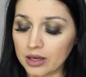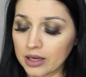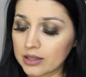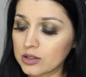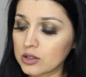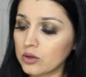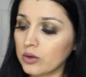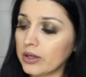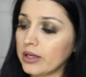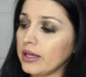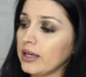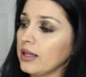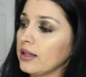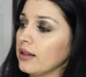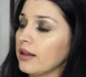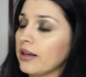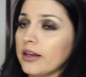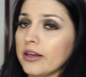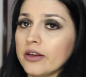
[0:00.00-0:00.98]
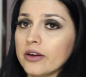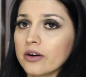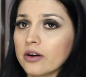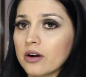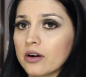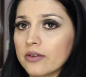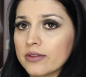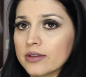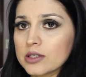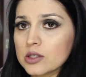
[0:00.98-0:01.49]
so again, here
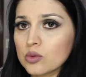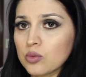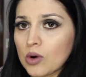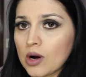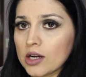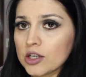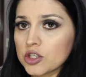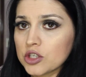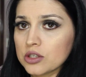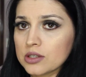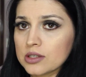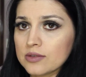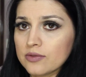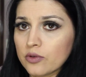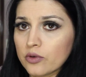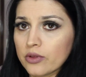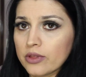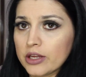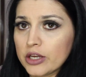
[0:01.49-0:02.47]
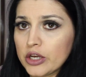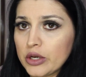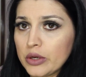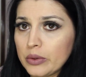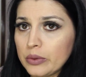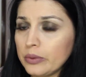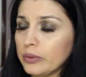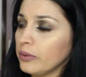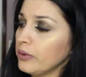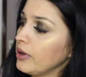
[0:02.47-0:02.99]
are the swatches for the
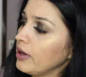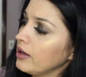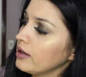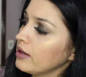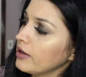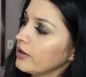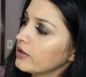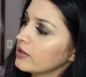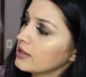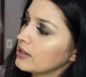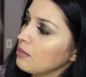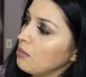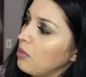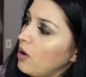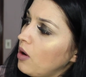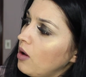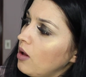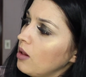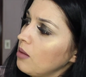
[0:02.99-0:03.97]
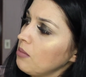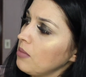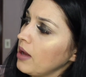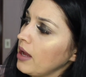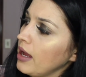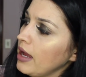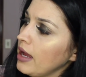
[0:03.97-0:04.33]
Nude. Here's the balm.